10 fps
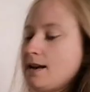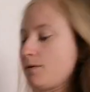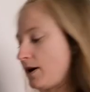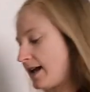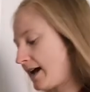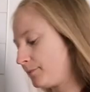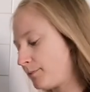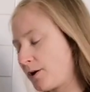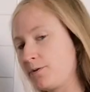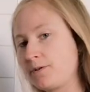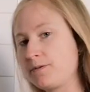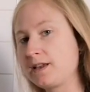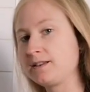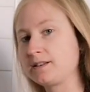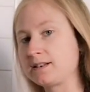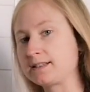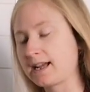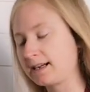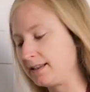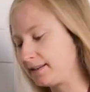Now I add both of these at
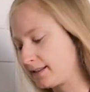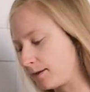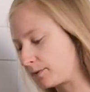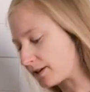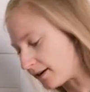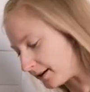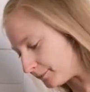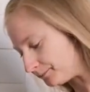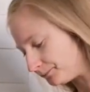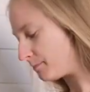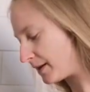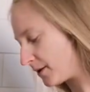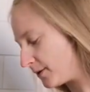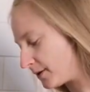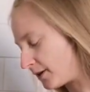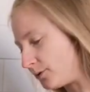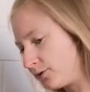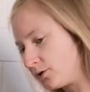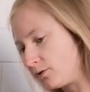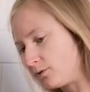exactly the same time because I
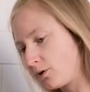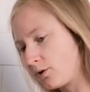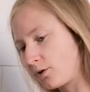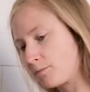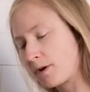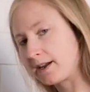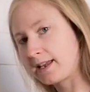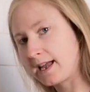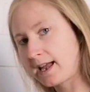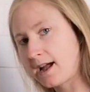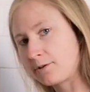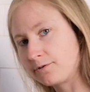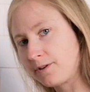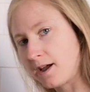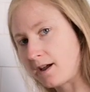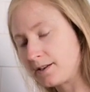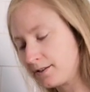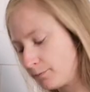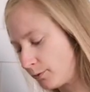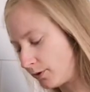used to cook my cacao
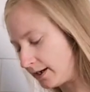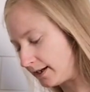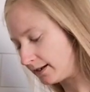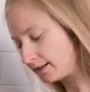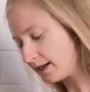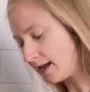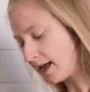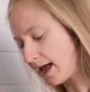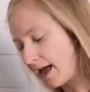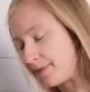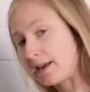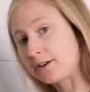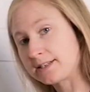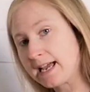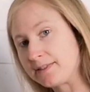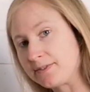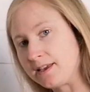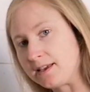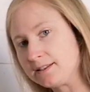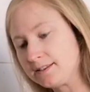first, boil it, and then I'd add
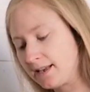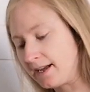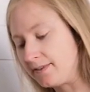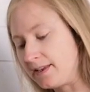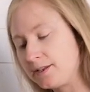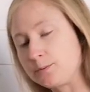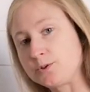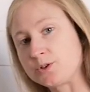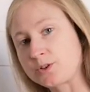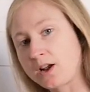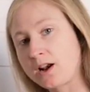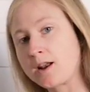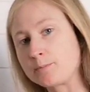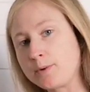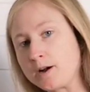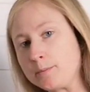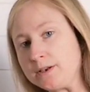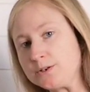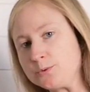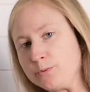this, and this would just clump
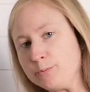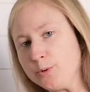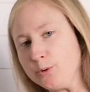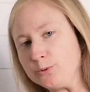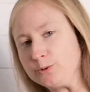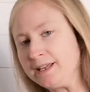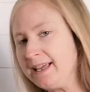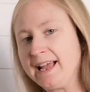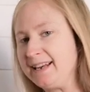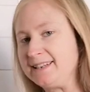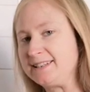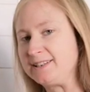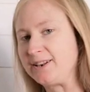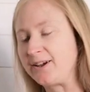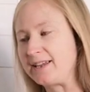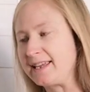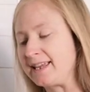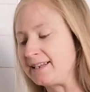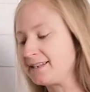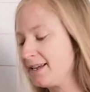up into a ball and it didn't
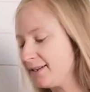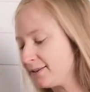like it.